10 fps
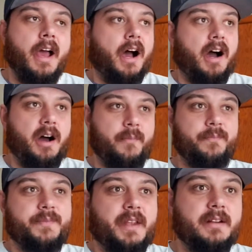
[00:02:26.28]

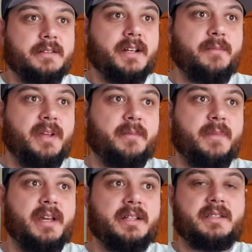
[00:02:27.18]
There's going to be a
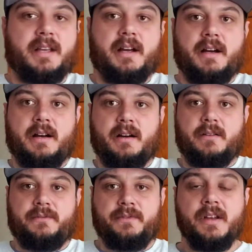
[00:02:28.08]
mix
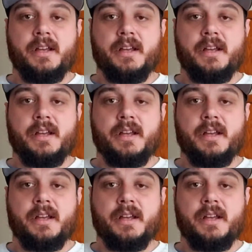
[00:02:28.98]
of,